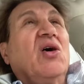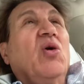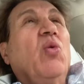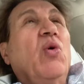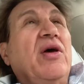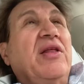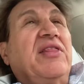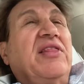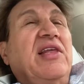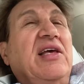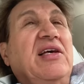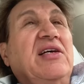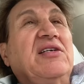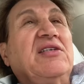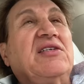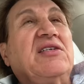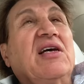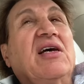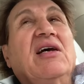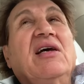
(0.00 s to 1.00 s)
with
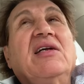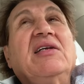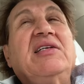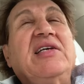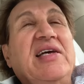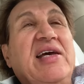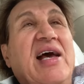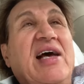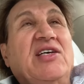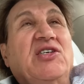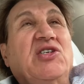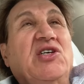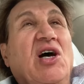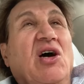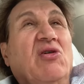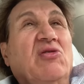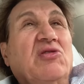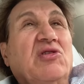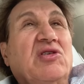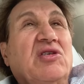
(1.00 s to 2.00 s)
these
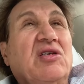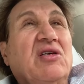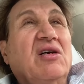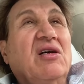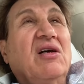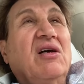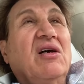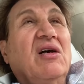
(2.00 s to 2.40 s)
DSOs.